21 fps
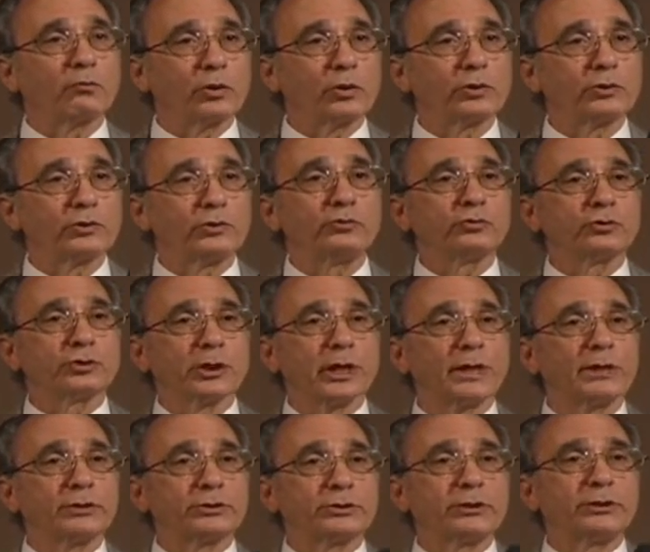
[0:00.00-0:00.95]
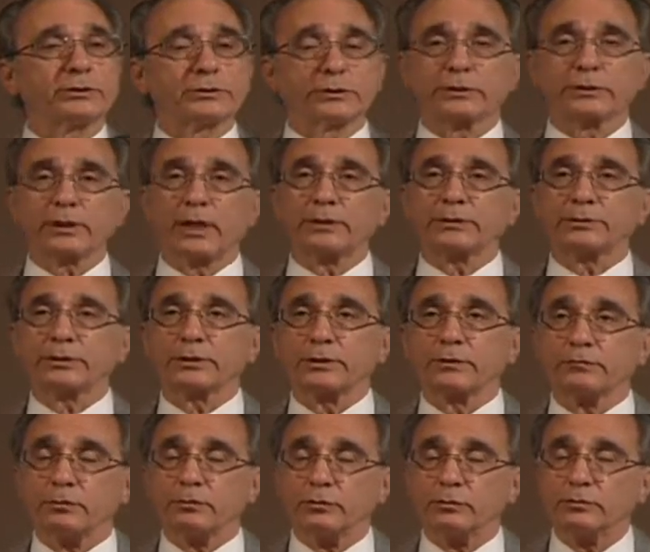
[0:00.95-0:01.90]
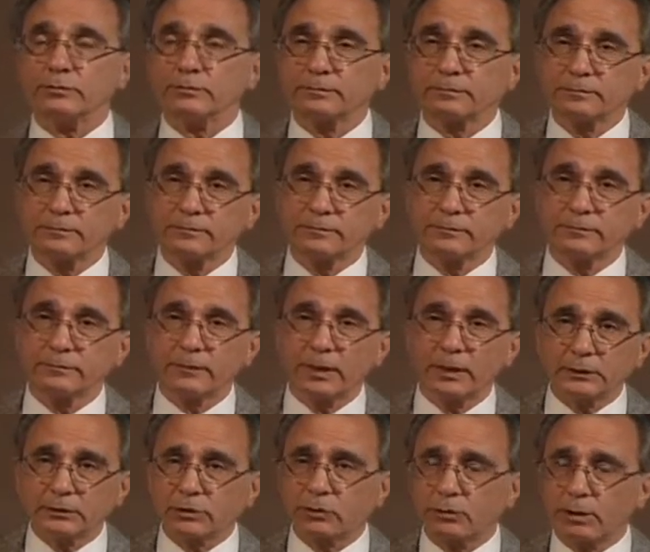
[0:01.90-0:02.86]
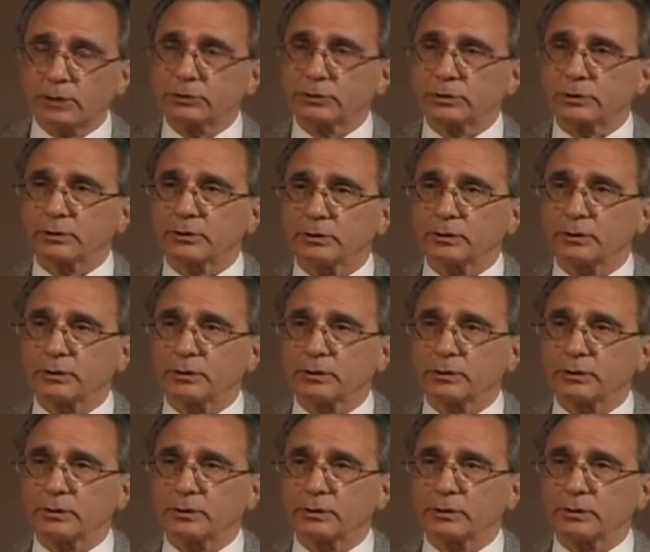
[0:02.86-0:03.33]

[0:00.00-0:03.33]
what you say Jesus has to give you? That's the question.